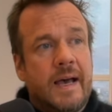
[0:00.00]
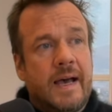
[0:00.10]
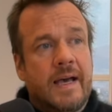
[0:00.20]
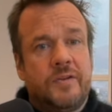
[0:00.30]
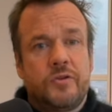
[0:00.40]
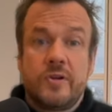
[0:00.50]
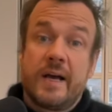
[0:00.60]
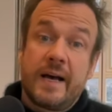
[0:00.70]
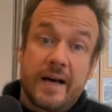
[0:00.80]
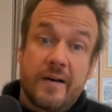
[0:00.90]
And you
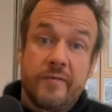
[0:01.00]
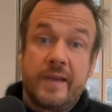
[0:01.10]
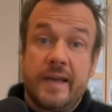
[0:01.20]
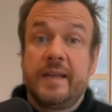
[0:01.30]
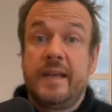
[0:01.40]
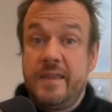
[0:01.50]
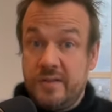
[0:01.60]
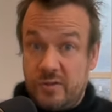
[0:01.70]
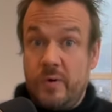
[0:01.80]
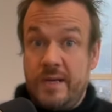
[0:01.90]
have then
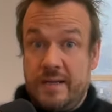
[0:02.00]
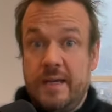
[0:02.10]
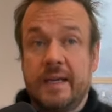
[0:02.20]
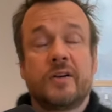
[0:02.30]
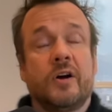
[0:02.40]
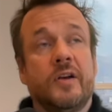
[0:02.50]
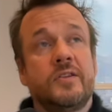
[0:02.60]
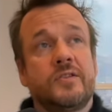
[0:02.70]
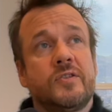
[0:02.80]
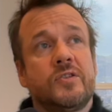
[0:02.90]
this week
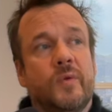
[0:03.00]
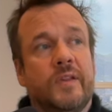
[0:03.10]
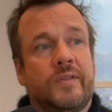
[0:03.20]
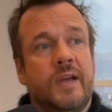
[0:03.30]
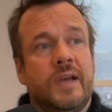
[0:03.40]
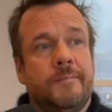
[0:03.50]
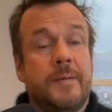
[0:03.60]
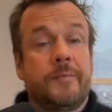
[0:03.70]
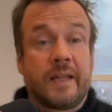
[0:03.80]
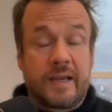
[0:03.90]
encounters with
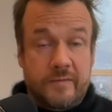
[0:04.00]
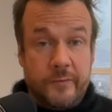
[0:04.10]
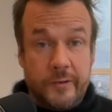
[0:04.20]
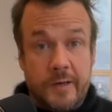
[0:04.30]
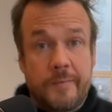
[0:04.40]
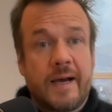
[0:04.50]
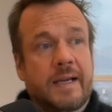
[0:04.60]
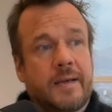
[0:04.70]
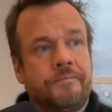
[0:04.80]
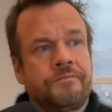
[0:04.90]
people like
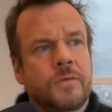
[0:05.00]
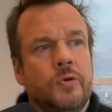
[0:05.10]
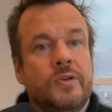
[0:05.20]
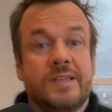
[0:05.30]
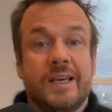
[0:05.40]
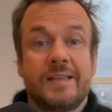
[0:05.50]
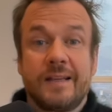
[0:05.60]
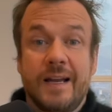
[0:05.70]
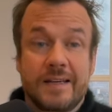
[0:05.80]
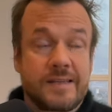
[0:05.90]
Feuerbach, who says
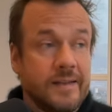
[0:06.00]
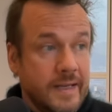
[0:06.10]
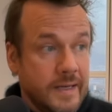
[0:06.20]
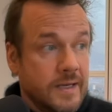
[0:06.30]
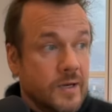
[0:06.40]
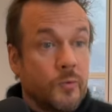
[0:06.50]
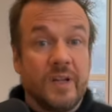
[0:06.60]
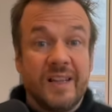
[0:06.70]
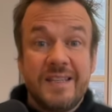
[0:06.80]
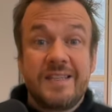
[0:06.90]
that actually
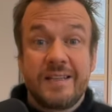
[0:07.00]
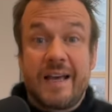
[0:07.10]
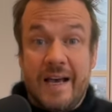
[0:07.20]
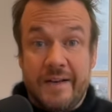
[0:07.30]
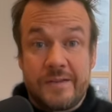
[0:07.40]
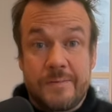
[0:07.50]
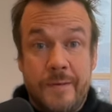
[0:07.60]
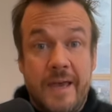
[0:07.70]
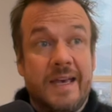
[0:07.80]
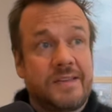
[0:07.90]
religion at its
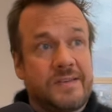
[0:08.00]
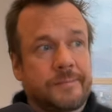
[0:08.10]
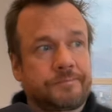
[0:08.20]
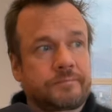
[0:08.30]
best